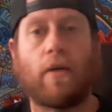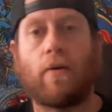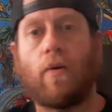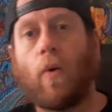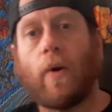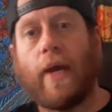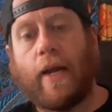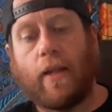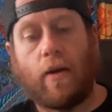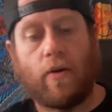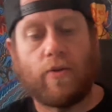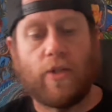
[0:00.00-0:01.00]
old
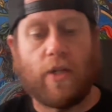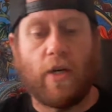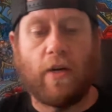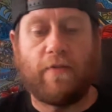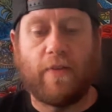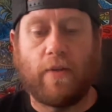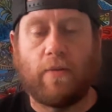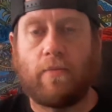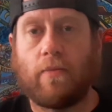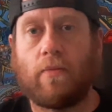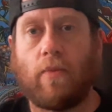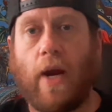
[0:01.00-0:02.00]
catalog stuff and
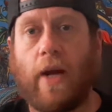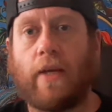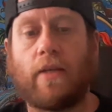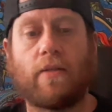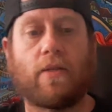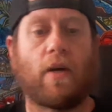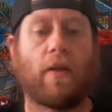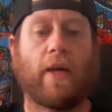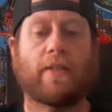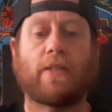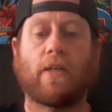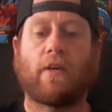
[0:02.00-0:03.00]
rankings and all
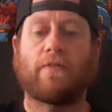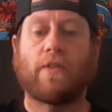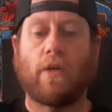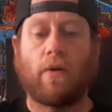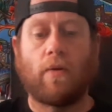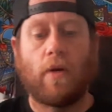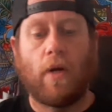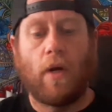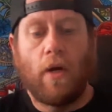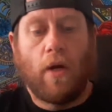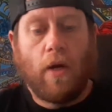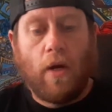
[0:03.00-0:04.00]
that stuff. So
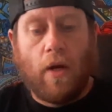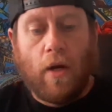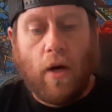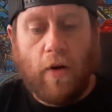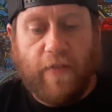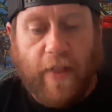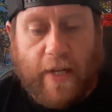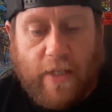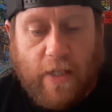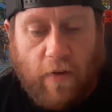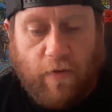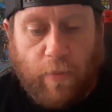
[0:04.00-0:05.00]
hopefully that
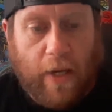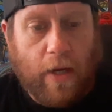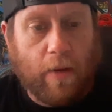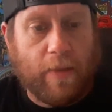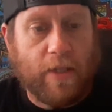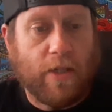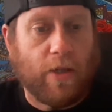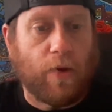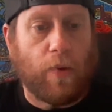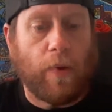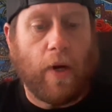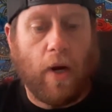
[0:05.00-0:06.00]
stuff will be coming
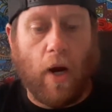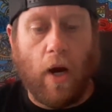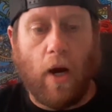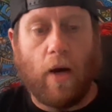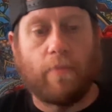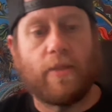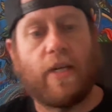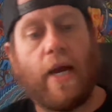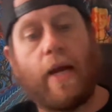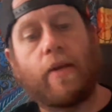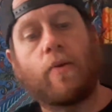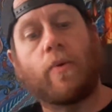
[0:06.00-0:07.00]
soon.
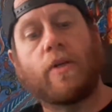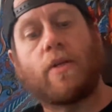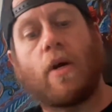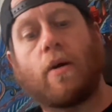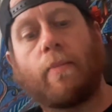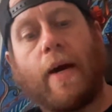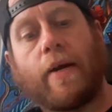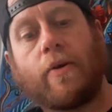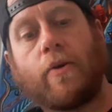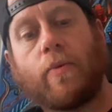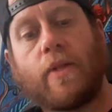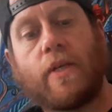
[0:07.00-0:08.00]
Today I do want to talk about a
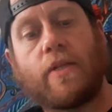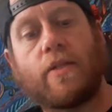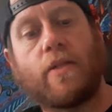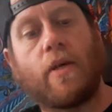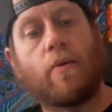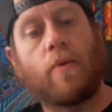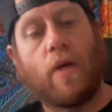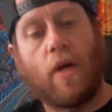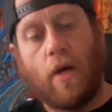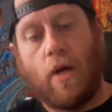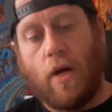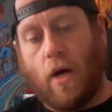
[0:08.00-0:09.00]
new release, though.
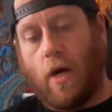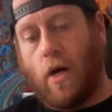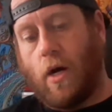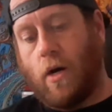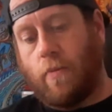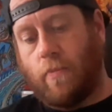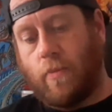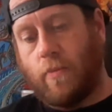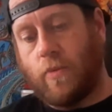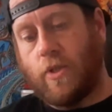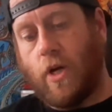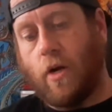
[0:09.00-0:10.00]

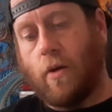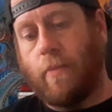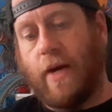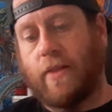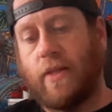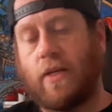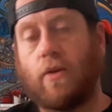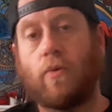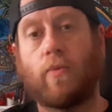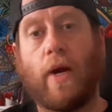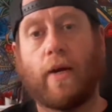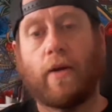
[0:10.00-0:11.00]
And talk about the new
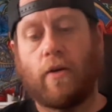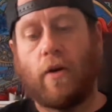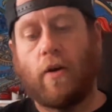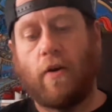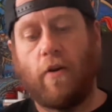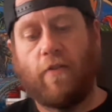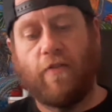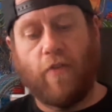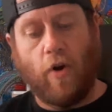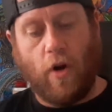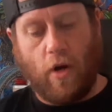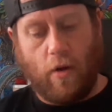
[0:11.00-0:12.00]
record
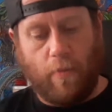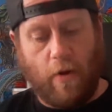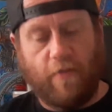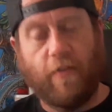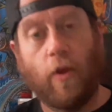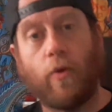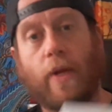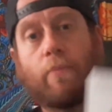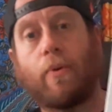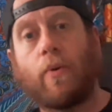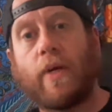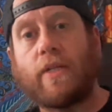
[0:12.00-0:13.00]
from Floating
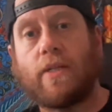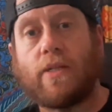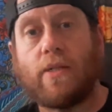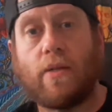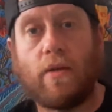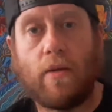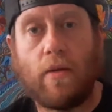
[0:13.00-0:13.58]
Points.